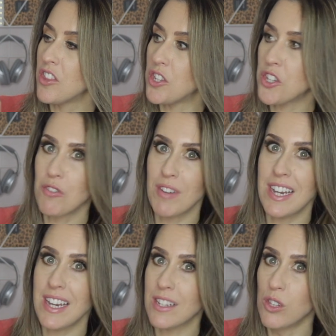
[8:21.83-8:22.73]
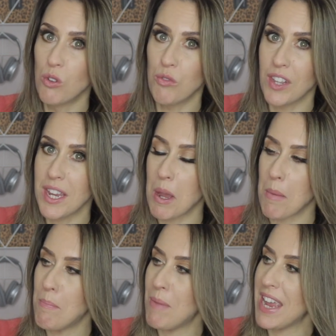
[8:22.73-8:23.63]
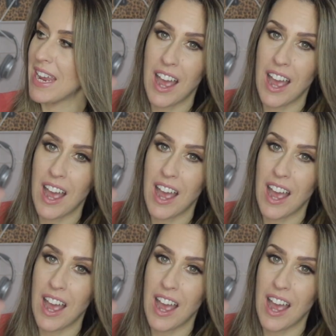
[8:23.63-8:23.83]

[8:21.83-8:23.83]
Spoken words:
The screen is lovely and big,